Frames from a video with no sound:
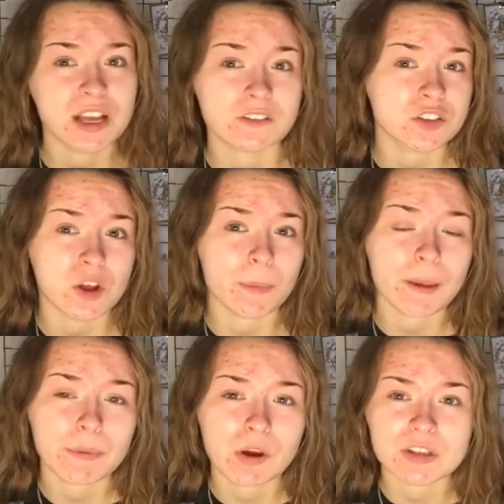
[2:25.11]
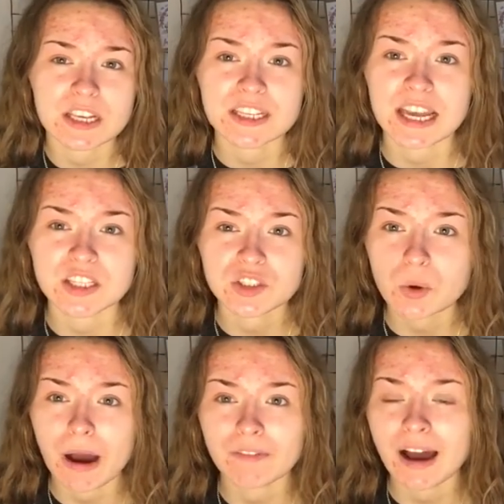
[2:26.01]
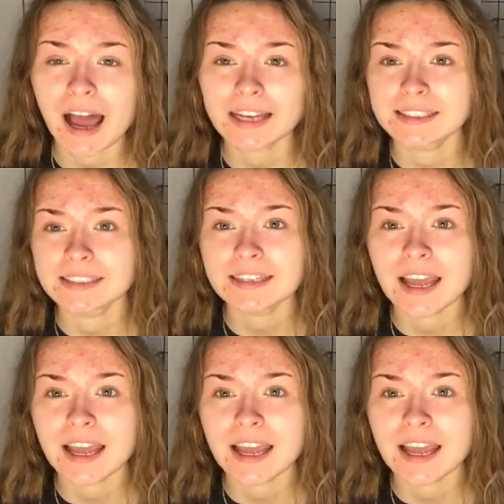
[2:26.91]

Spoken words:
had to stop it because it gets so out of hand.